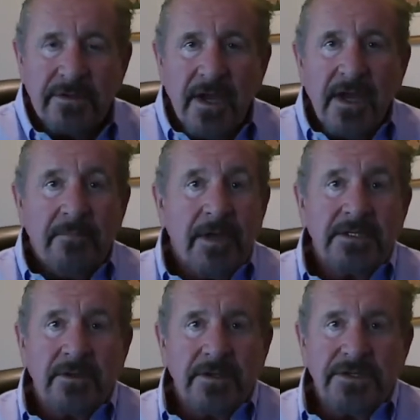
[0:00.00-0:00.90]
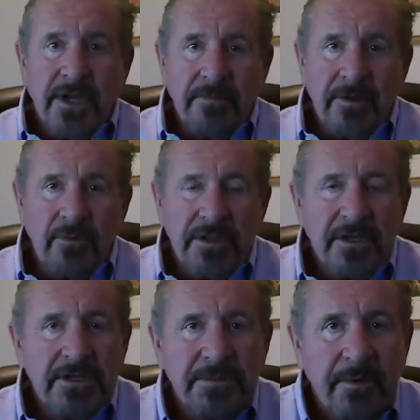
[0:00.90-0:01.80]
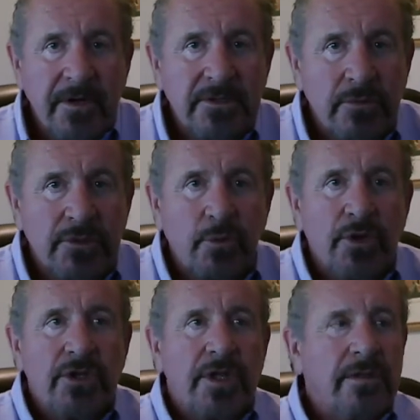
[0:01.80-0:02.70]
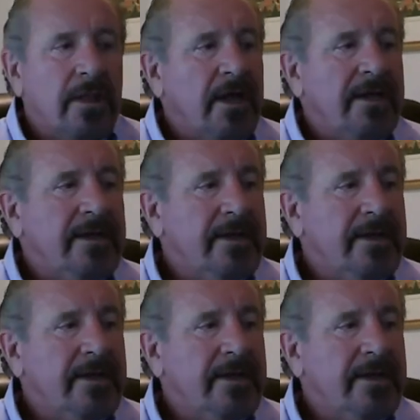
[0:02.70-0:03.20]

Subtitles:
basically tell me what the experience was really like.